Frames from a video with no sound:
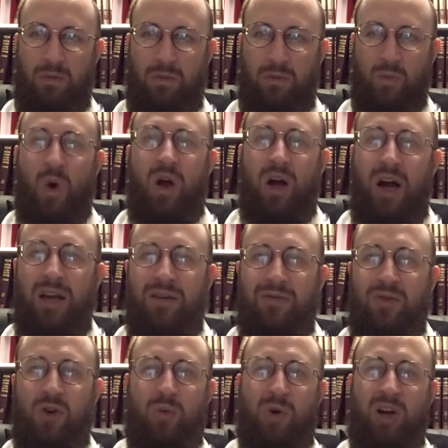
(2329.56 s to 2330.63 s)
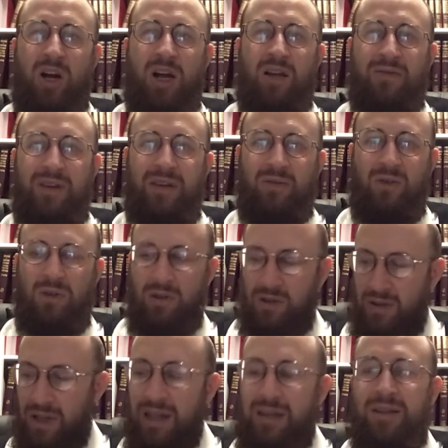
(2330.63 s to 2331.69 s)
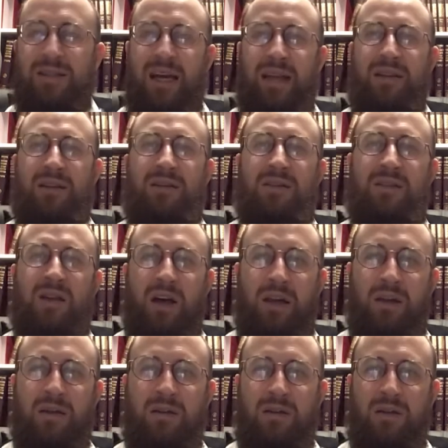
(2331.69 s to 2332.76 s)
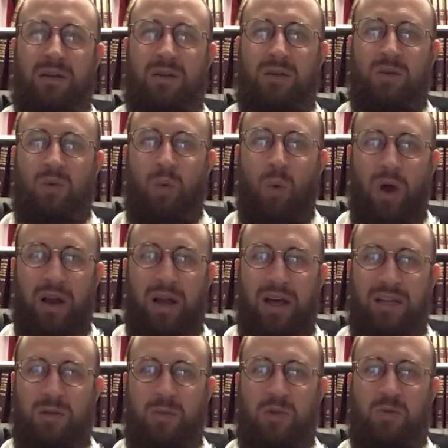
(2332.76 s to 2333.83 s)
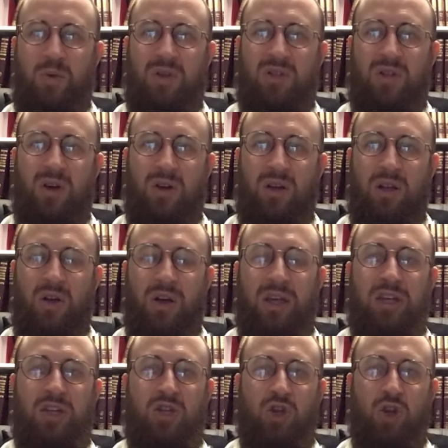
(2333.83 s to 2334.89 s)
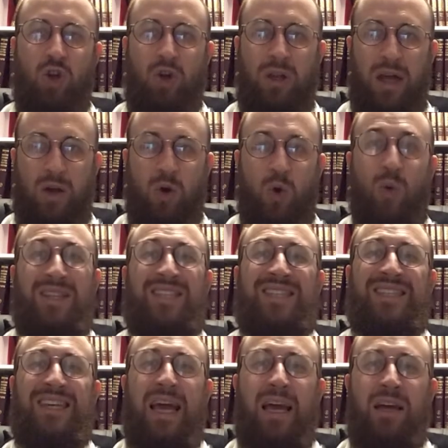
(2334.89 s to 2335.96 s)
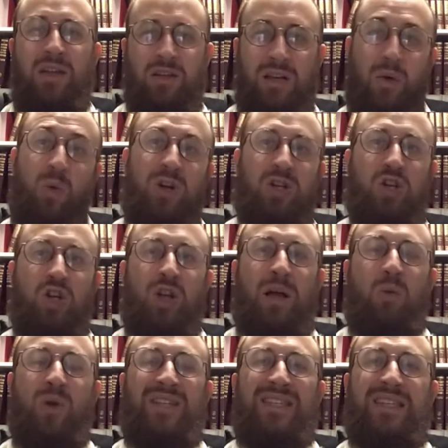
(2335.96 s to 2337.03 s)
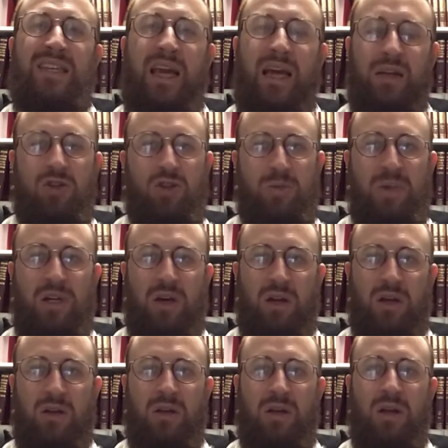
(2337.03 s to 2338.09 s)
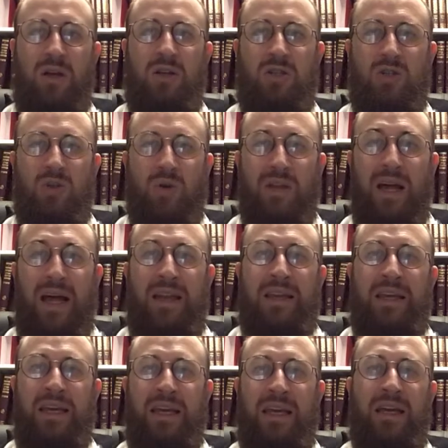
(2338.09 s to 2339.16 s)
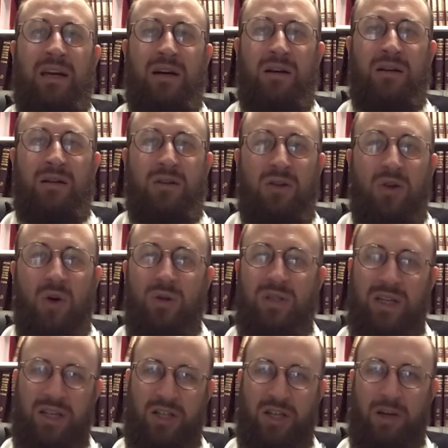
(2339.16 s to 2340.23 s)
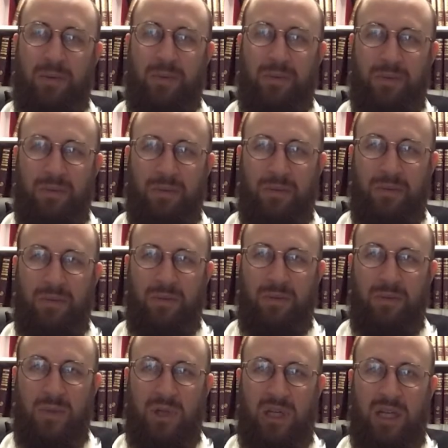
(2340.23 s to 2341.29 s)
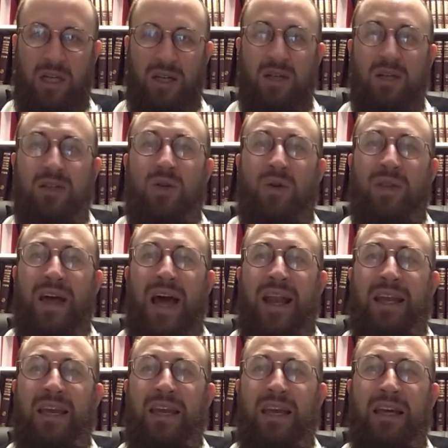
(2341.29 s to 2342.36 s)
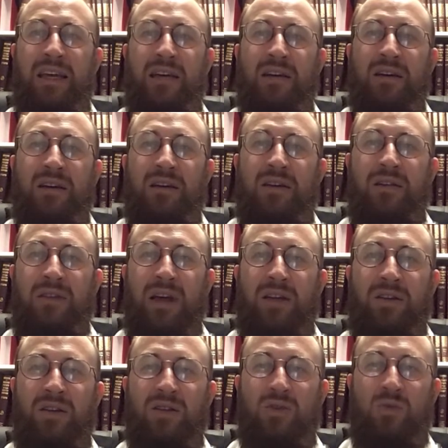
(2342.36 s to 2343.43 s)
What kind of good, what kind of evil? Let the tzaddik decide what Chesed Mishpat Tzedakah Lucky should look like, or what scale not what it should look like, what scale it should be on, so that he knows Hashem. So that he then does